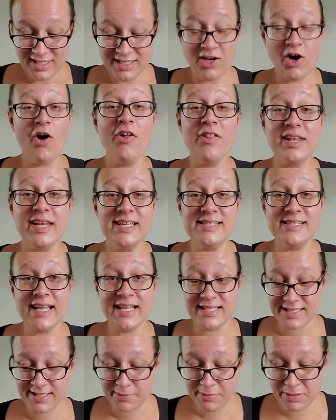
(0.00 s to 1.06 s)
holiday
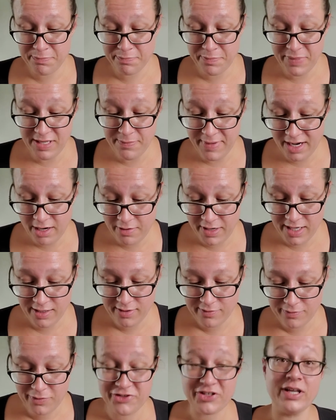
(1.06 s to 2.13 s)
scents gonna be Merry,
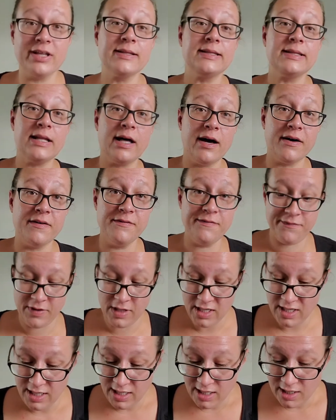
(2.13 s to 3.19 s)
which I love.
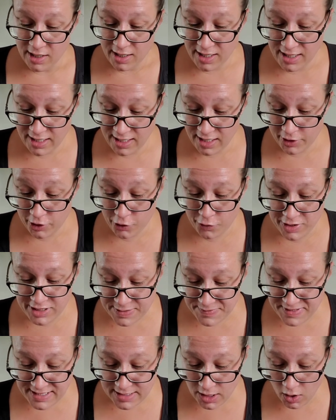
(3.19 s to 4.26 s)

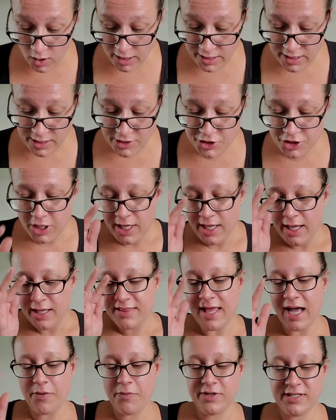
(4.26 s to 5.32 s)
Christmas Cottage,
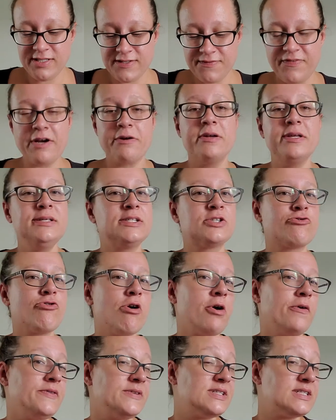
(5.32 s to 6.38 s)
that one is very
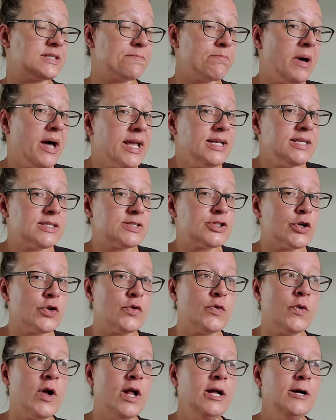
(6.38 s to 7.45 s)
strong on the spice,
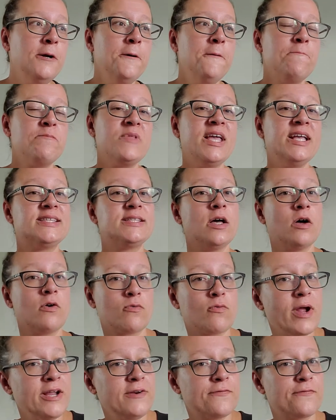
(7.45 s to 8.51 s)
so it's all
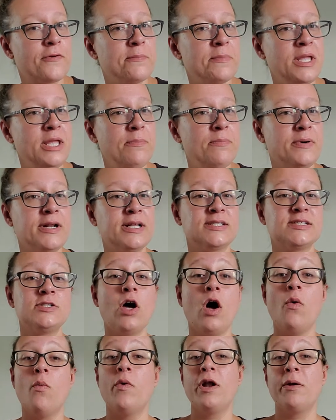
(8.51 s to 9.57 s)
right for me, but it's
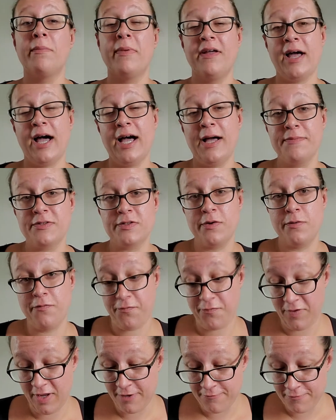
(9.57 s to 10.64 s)
not one of my absolute
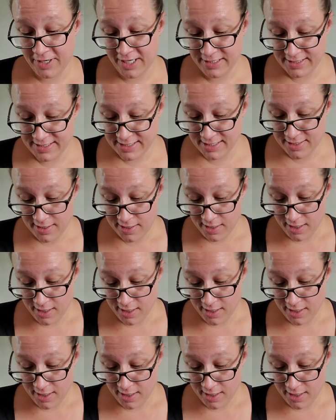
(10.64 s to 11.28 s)
favorites.